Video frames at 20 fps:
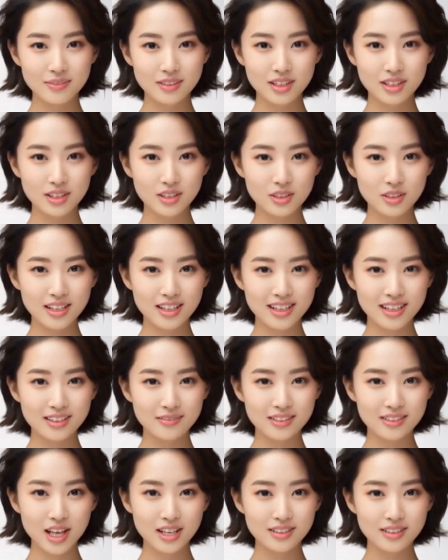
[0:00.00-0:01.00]
You
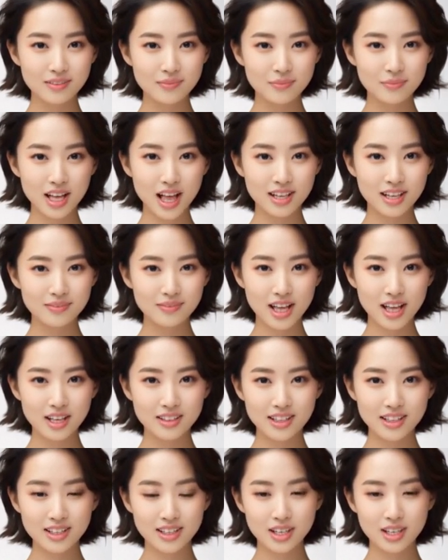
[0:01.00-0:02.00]
receive another
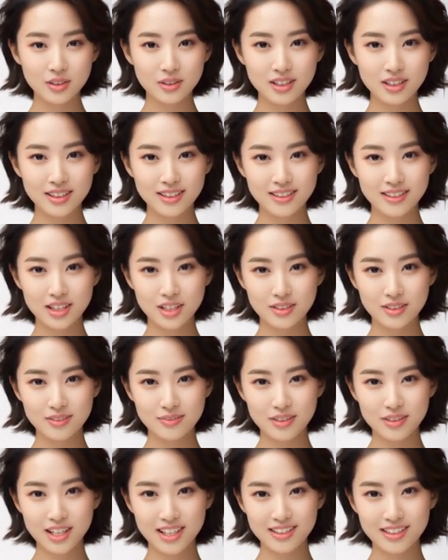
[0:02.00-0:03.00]
€5,000 on the
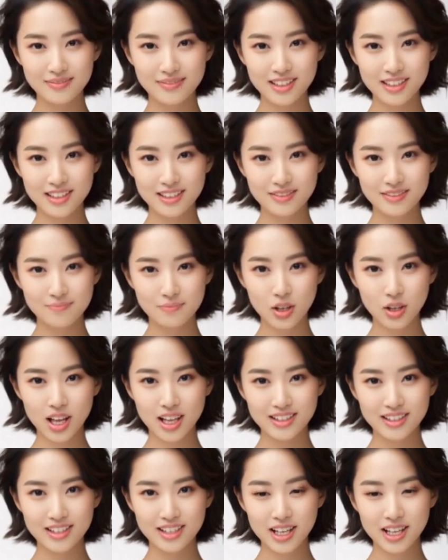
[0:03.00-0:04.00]
31st of
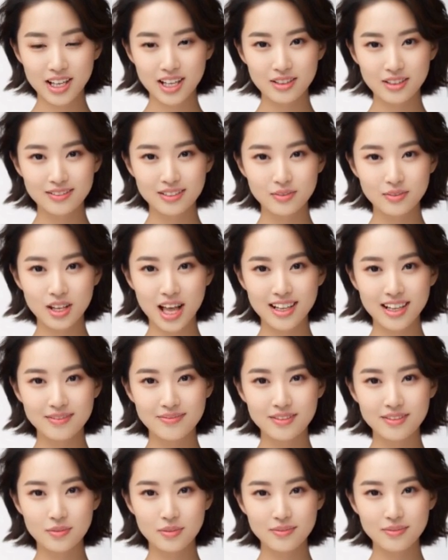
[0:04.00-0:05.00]
March for rent
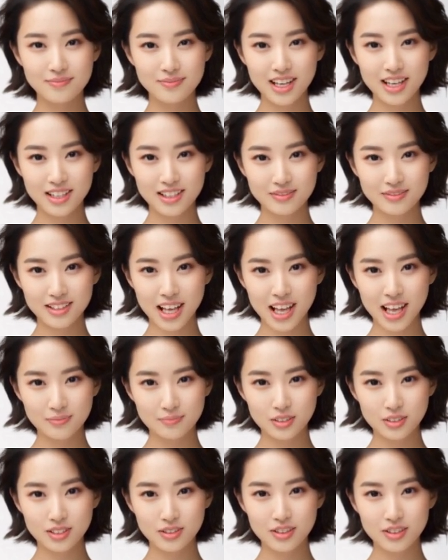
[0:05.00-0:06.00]
from the 1st of
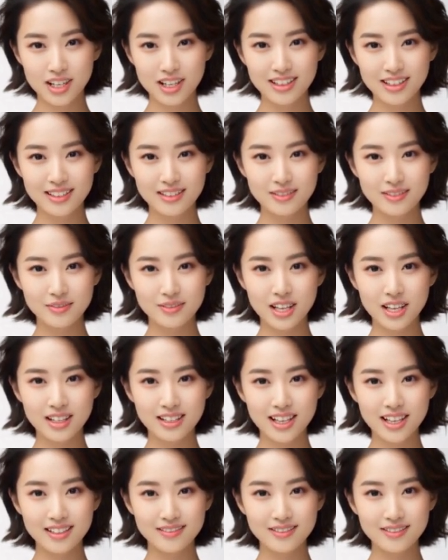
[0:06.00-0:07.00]
April to the
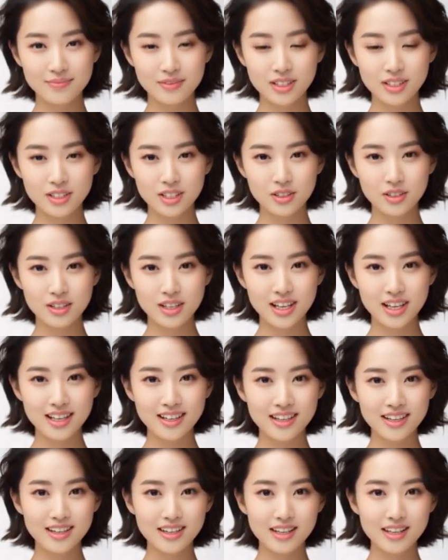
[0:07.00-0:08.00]
30th of June.
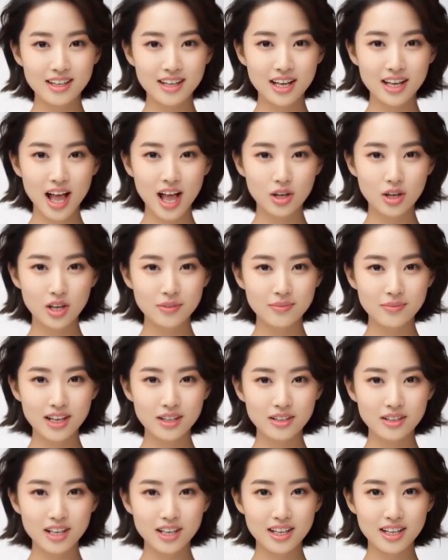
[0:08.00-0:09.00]

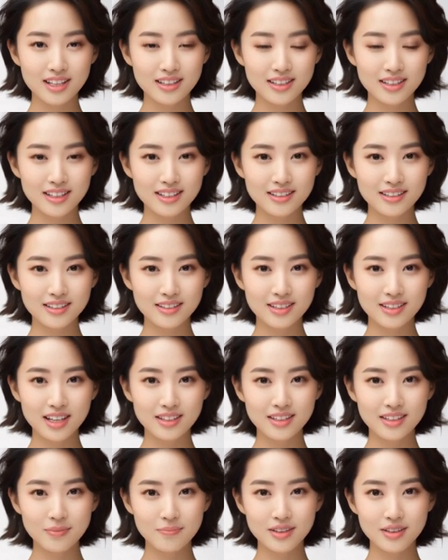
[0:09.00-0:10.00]
However, since the
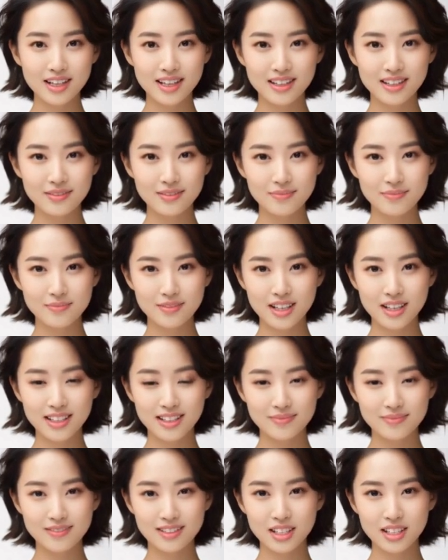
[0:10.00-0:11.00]
sale completes on the
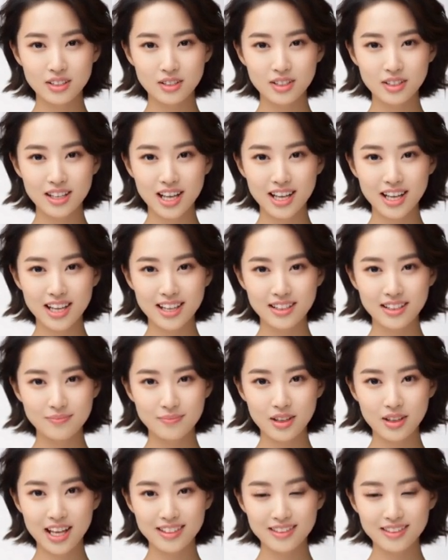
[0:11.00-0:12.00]
1st of June,
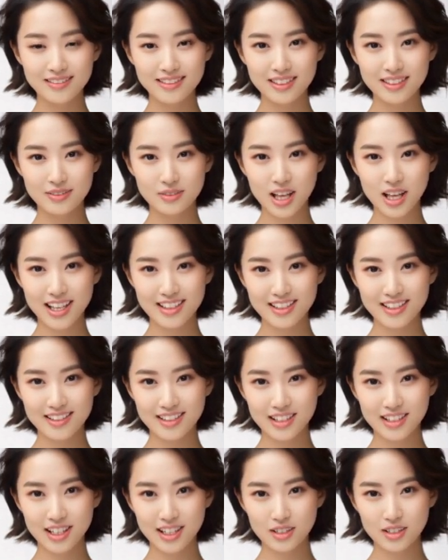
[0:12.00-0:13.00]
part of this rent,
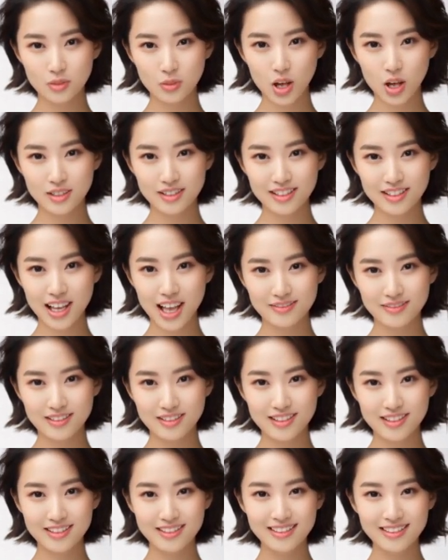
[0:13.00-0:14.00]

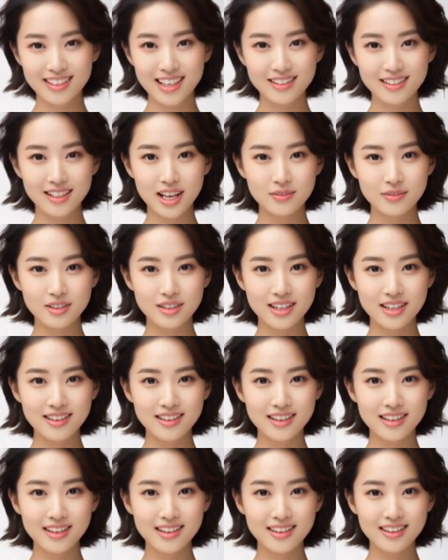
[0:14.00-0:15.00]

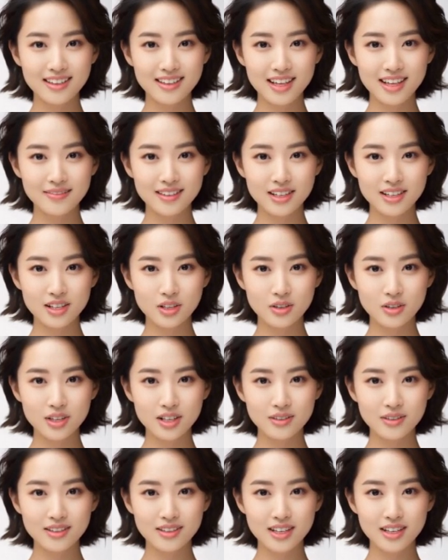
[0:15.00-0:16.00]

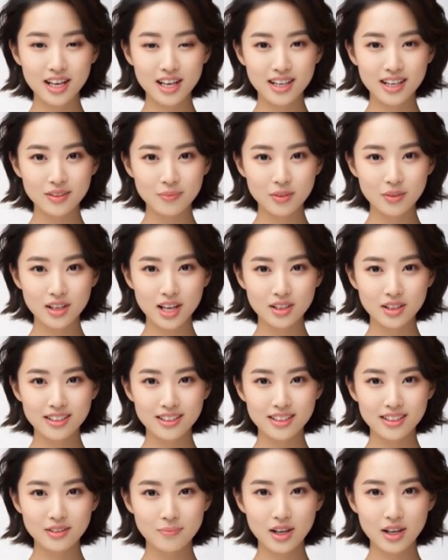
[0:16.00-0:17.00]
€1,667, belongs
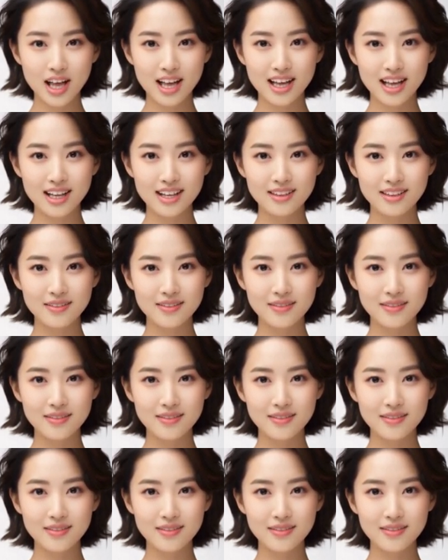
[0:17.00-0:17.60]
to the buyer.